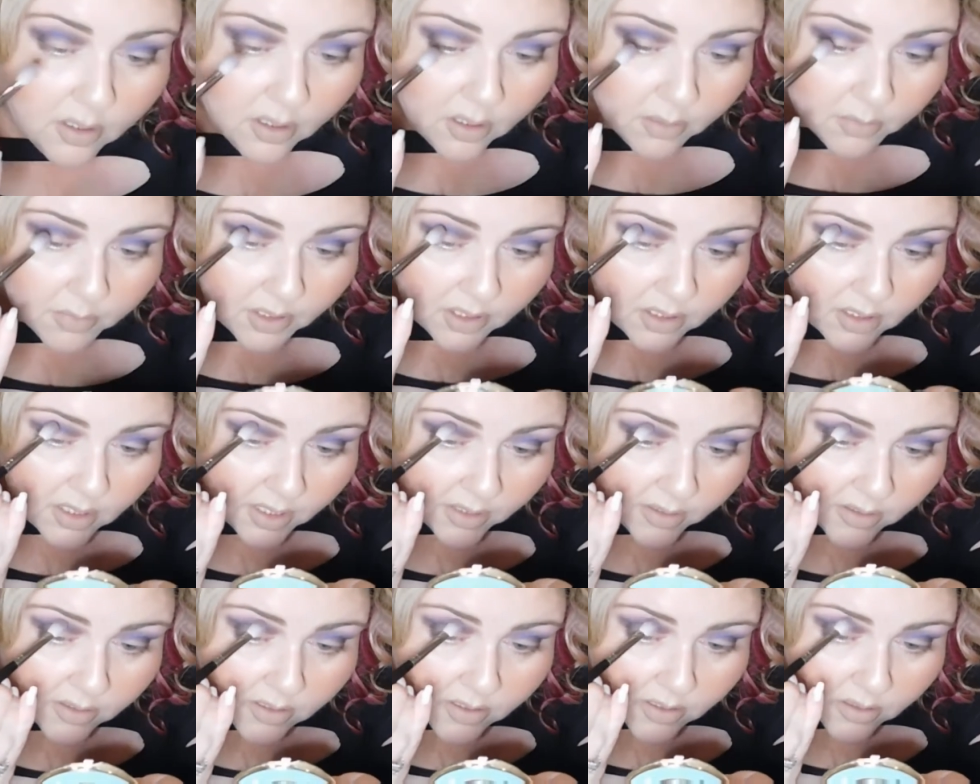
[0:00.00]
I'm going to
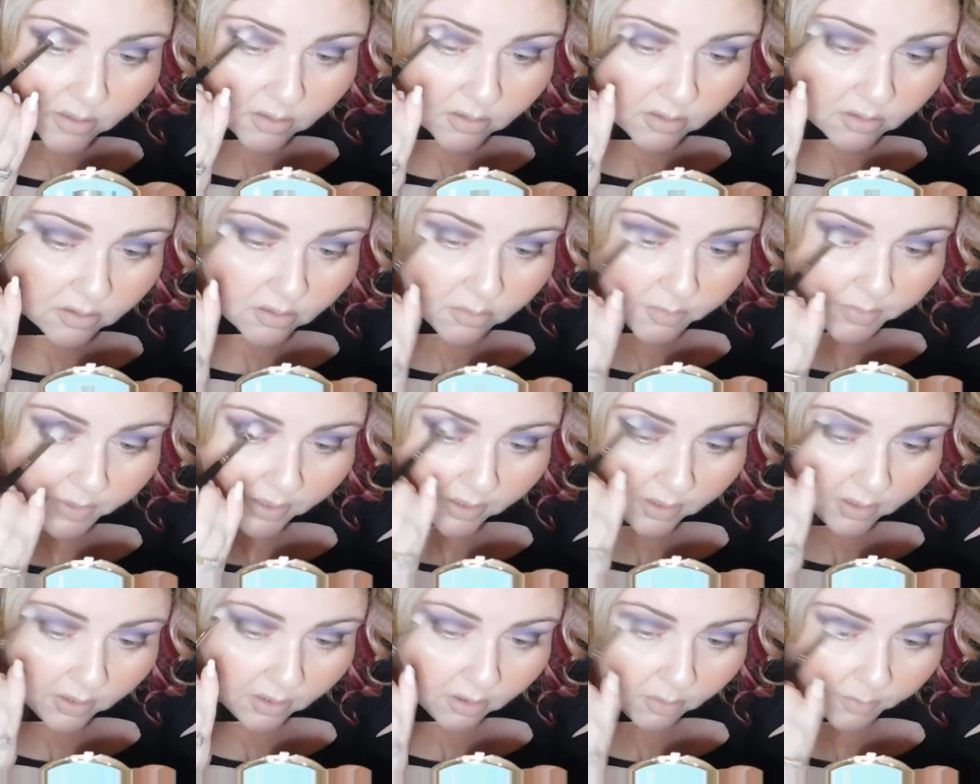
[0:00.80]
take just a little bit
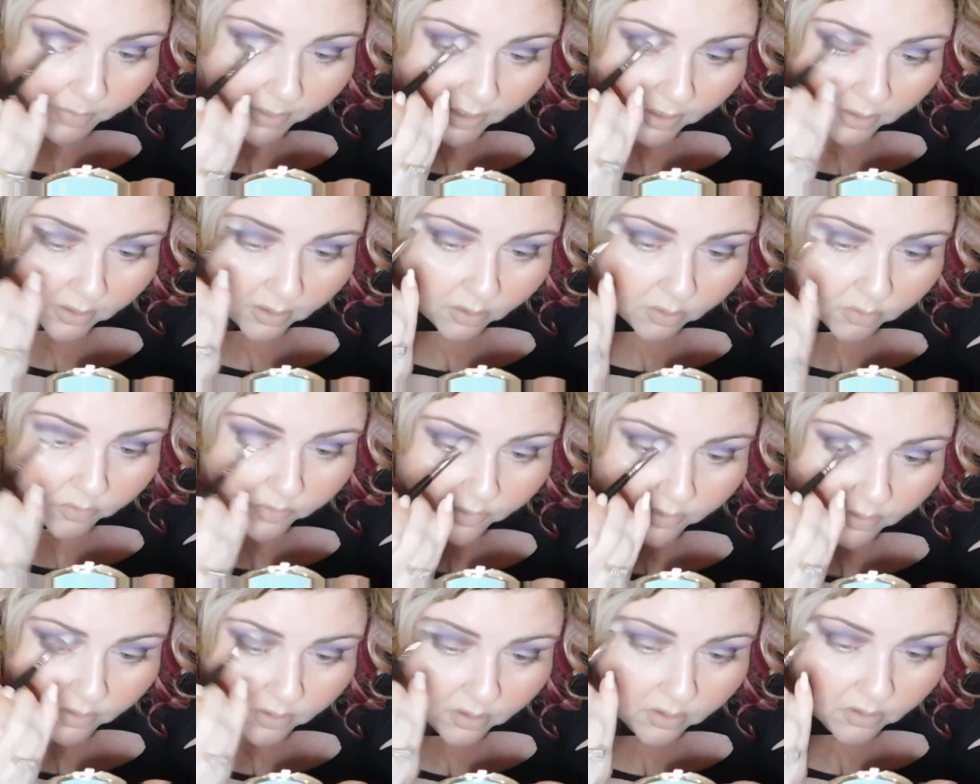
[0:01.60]
and go back
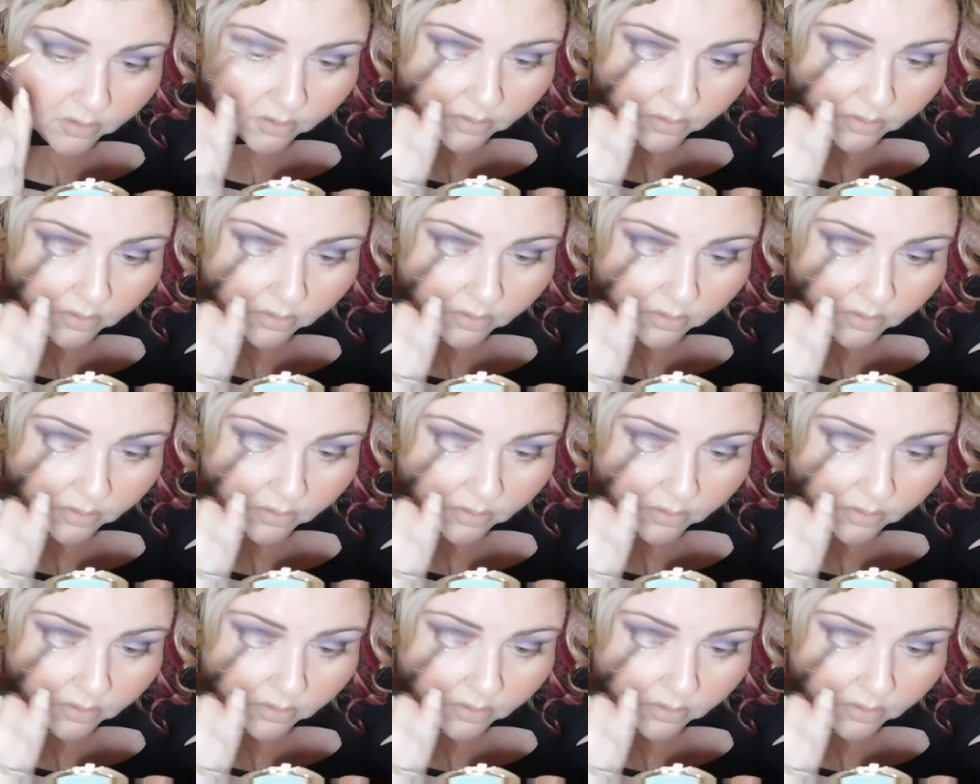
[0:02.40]
over